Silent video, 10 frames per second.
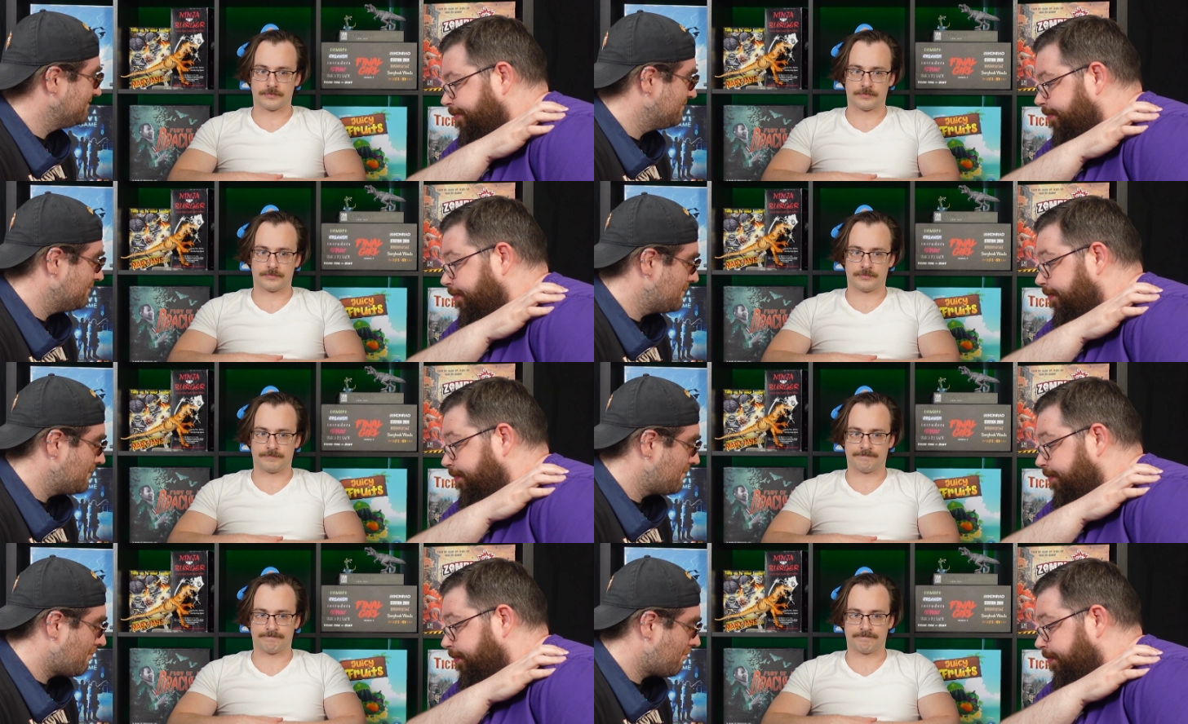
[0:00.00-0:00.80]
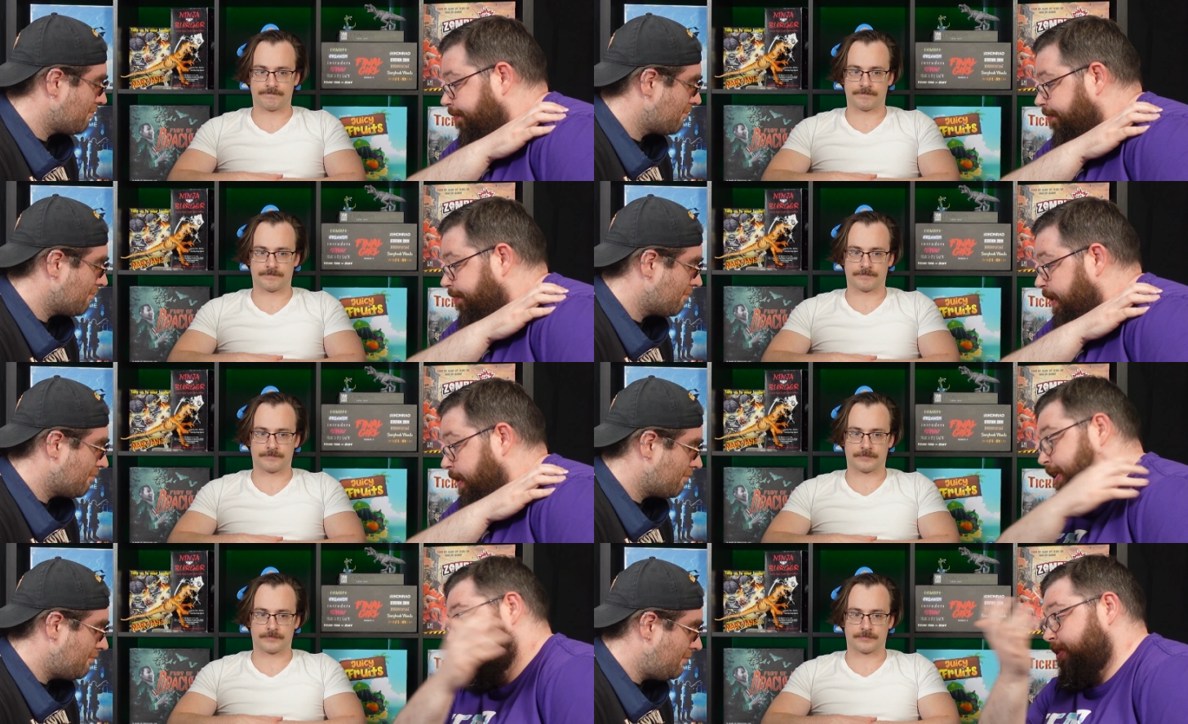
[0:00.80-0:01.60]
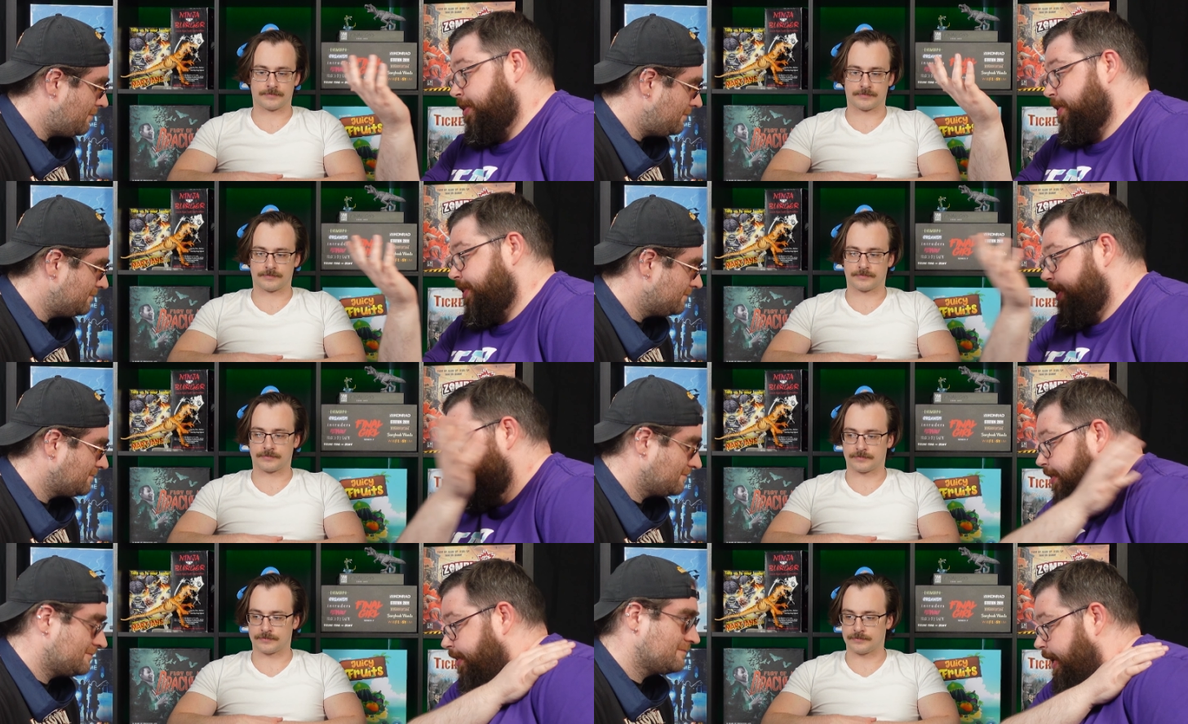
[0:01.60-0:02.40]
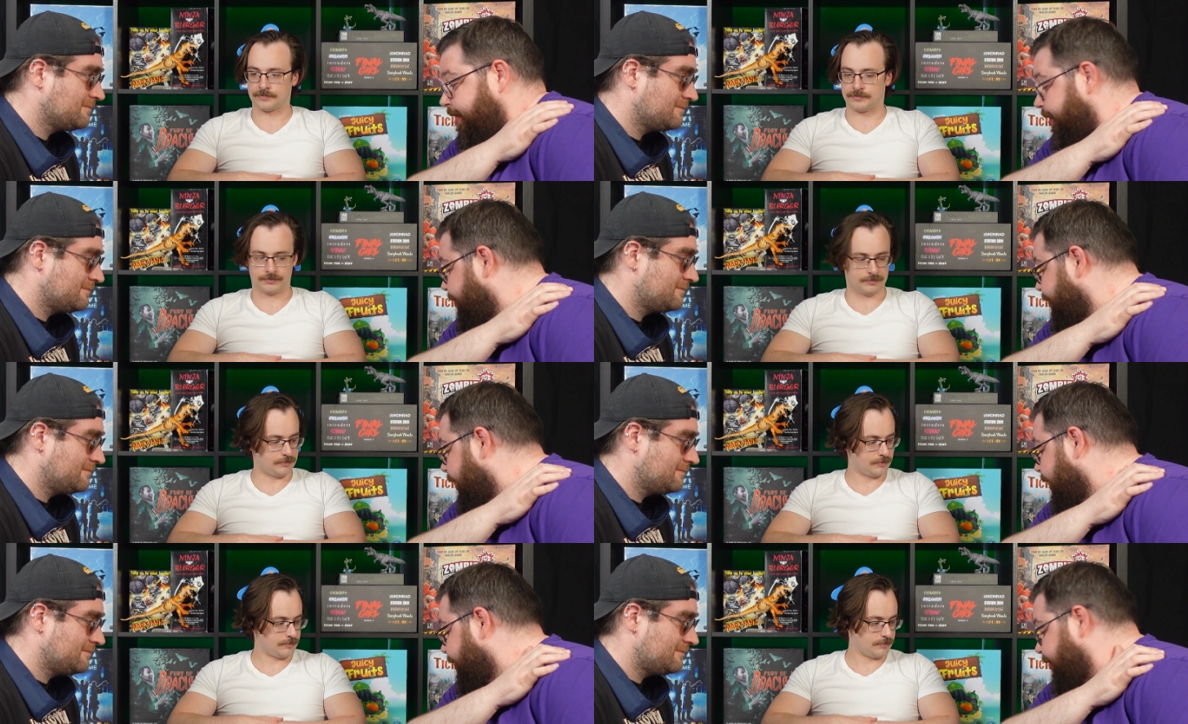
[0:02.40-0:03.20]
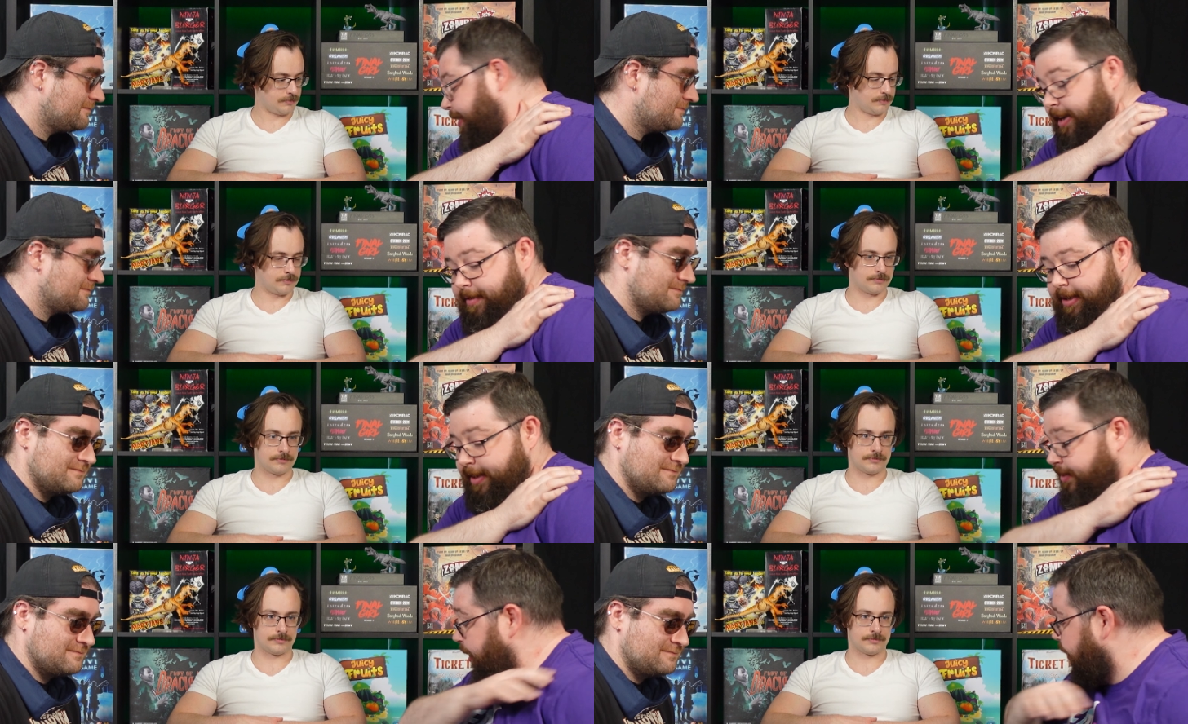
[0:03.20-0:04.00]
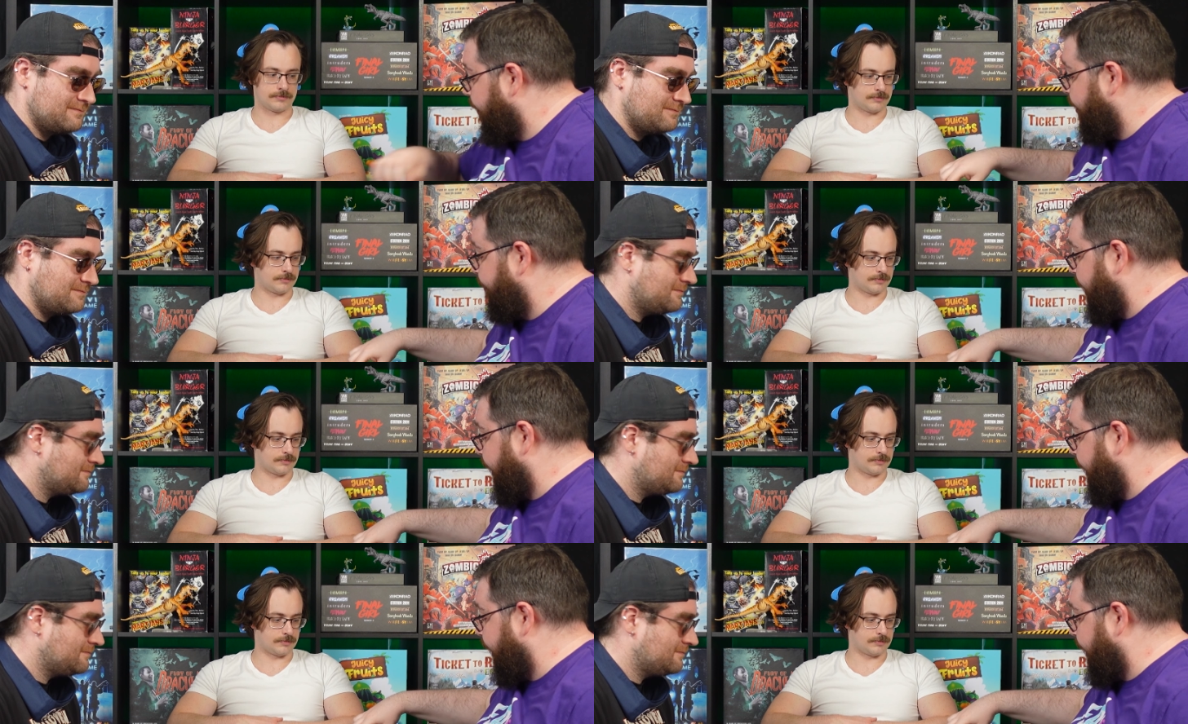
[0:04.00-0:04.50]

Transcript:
Speaker 1: Hmm. Oh, there's some dudes there, so that just that's just how it is. Well,